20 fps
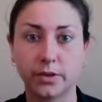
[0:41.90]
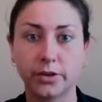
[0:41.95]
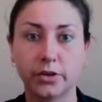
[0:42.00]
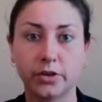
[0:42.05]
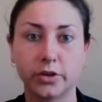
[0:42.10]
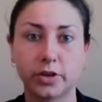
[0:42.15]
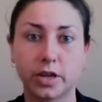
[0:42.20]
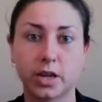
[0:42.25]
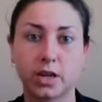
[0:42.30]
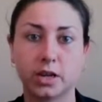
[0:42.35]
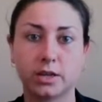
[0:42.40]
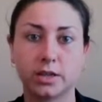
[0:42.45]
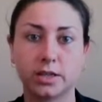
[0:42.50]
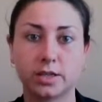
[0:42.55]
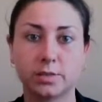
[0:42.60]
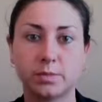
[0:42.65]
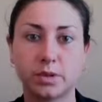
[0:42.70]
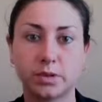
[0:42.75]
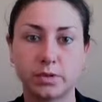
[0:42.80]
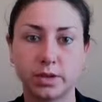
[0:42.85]
learning and
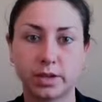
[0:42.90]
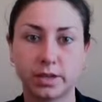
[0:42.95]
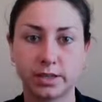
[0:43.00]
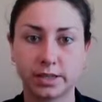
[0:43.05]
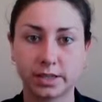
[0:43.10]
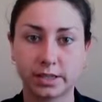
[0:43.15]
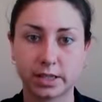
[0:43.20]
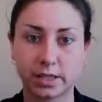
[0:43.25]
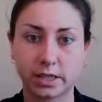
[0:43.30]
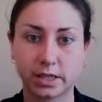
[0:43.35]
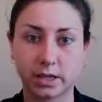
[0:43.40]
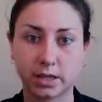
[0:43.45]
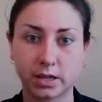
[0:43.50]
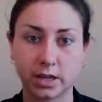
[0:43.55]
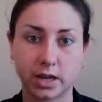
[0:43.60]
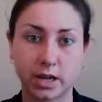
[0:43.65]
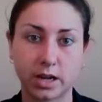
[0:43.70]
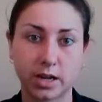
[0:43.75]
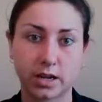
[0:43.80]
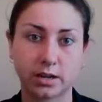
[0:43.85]
experiencing
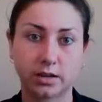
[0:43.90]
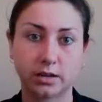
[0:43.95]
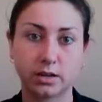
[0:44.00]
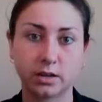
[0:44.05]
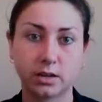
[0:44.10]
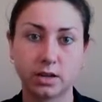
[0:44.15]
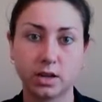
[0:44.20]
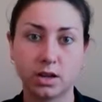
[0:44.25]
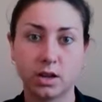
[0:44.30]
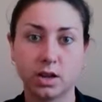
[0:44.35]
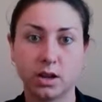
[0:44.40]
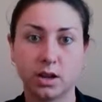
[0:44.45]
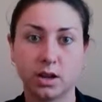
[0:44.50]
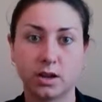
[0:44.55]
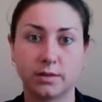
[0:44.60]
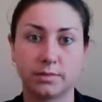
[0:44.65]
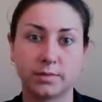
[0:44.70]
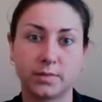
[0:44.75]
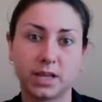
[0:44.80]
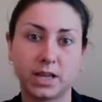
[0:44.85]
and
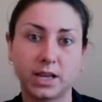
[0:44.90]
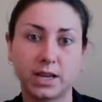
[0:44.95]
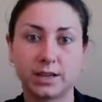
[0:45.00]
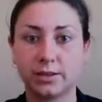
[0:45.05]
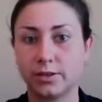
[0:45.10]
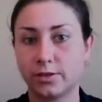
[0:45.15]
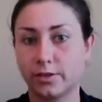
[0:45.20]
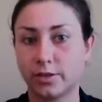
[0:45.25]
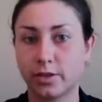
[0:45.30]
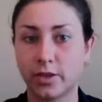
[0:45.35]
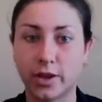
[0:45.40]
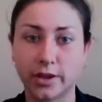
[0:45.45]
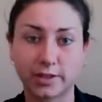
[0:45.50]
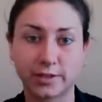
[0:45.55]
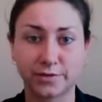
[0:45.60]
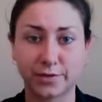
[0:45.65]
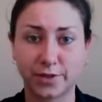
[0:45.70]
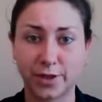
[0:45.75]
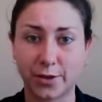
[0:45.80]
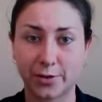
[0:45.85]
getting their
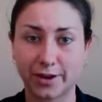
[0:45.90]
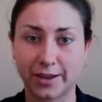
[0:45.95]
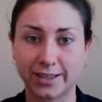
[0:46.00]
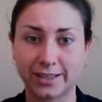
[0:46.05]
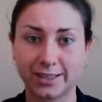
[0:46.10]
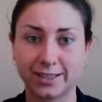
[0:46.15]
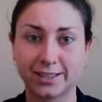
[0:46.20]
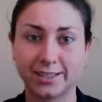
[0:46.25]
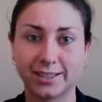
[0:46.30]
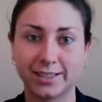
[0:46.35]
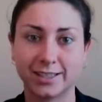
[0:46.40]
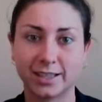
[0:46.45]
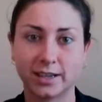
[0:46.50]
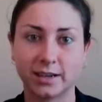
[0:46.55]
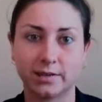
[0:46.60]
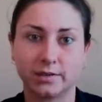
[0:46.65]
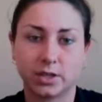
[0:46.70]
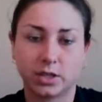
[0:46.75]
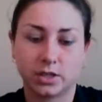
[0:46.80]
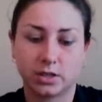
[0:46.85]
thoughts flowing
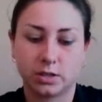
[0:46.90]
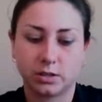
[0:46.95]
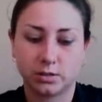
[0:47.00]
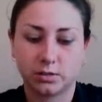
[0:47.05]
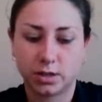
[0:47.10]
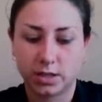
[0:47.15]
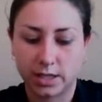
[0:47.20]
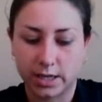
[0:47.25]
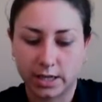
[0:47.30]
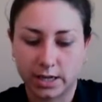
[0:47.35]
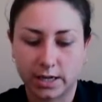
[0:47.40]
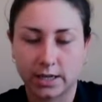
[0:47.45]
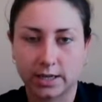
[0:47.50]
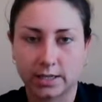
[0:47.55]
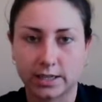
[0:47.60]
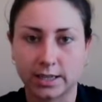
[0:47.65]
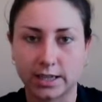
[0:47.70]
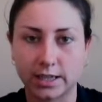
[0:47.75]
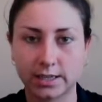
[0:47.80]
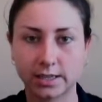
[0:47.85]
instead of just sitting
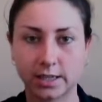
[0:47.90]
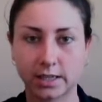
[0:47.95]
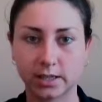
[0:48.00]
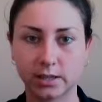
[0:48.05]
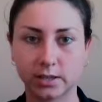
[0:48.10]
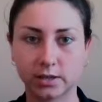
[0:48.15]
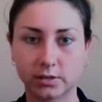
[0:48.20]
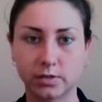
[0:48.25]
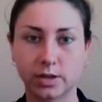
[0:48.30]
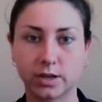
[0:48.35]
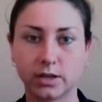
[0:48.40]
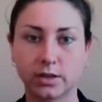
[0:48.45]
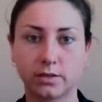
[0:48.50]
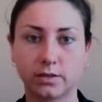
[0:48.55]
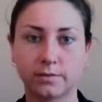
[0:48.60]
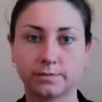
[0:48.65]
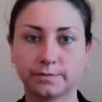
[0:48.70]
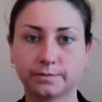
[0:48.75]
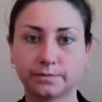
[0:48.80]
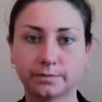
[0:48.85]
at a desk and doing
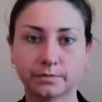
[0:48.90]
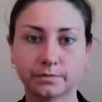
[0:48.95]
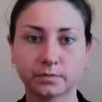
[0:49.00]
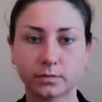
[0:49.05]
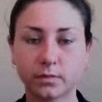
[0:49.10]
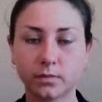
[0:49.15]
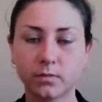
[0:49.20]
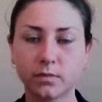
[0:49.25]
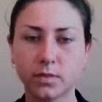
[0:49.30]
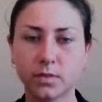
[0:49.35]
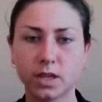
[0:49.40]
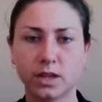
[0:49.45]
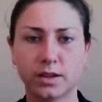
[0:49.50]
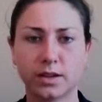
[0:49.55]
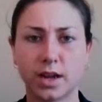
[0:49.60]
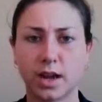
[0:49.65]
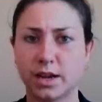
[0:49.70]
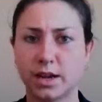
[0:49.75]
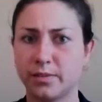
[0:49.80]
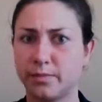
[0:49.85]

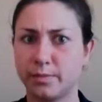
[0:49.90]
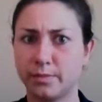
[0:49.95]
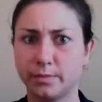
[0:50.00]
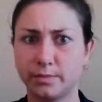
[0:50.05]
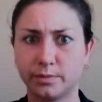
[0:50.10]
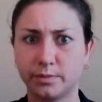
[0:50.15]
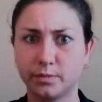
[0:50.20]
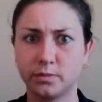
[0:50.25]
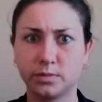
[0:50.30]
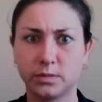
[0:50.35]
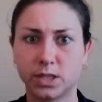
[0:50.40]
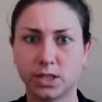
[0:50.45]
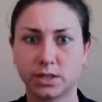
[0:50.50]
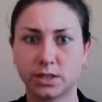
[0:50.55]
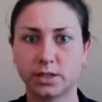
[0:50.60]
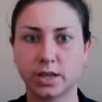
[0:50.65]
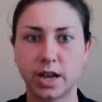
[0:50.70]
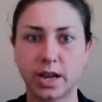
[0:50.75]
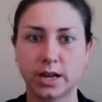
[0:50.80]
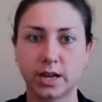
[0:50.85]
kind of
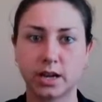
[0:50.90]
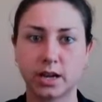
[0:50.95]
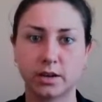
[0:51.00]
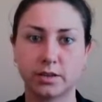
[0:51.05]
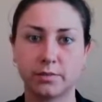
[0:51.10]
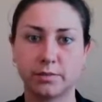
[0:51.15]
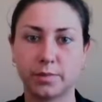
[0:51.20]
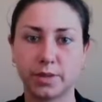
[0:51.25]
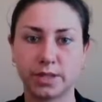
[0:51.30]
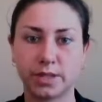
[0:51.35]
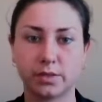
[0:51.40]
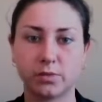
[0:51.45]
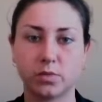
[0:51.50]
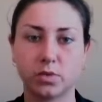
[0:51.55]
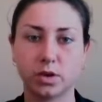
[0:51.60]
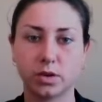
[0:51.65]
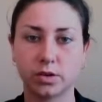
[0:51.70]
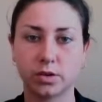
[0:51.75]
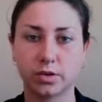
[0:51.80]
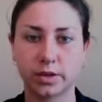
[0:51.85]
just any kind of busy
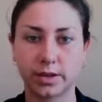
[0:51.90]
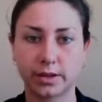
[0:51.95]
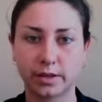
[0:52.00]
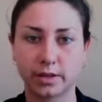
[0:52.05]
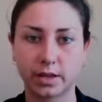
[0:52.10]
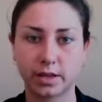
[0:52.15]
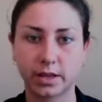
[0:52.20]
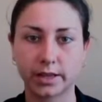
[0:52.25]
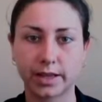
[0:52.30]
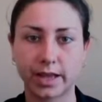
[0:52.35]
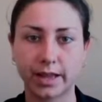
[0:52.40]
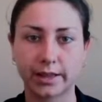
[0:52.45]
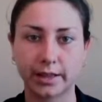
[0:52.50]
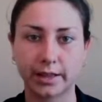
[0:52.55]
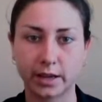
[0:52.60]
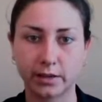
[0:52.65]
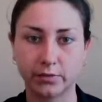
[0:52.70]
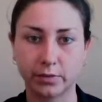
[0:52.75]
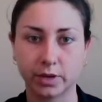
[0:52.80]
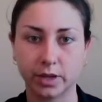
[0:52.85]
work or anything like
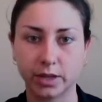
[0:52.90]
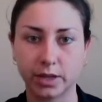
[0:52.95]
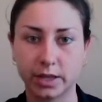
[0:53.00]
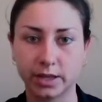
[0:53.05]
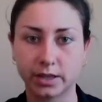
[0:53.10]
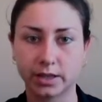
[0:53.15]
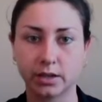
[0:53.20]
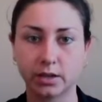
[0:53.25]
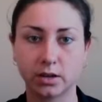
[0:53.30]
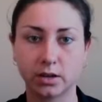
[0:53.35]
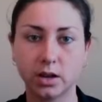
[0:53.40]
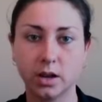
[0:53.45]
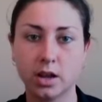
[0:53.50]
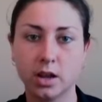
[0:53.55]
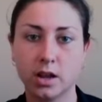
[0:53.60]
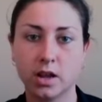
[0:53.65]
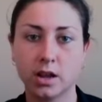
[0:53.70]
that. They really get their